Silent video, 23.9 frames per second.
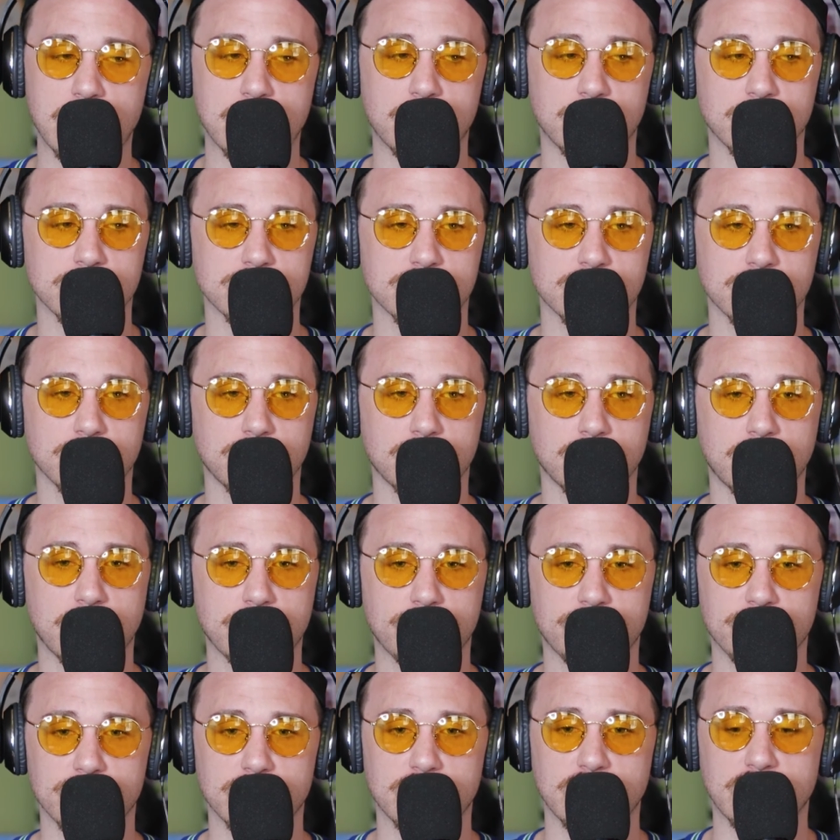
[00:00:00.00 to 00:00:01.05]
and also
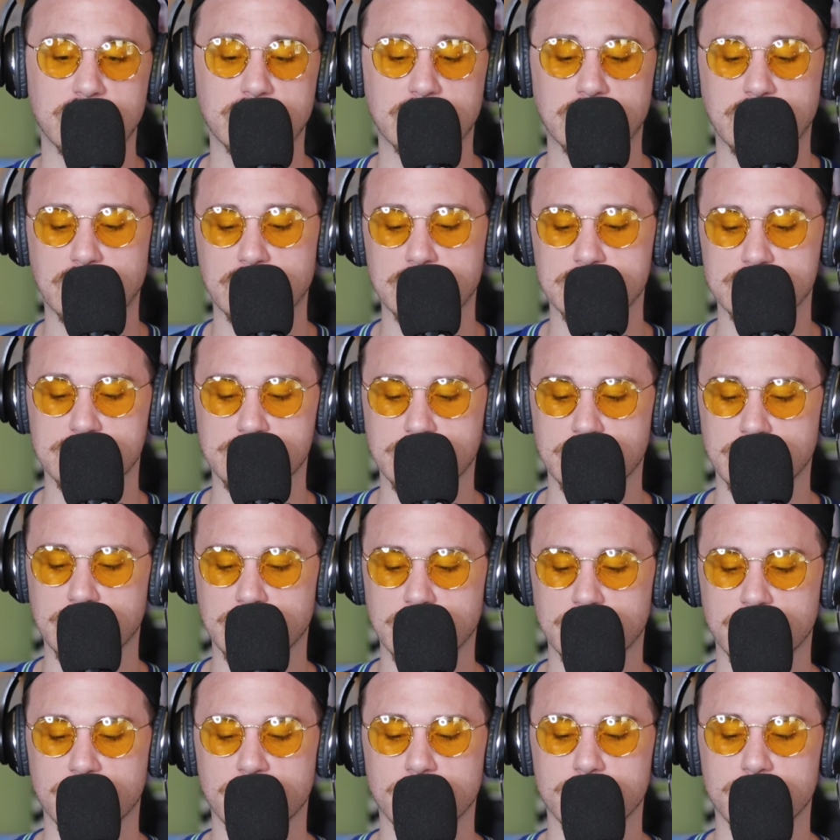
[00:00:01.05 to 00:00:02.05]
I feel like he's going to get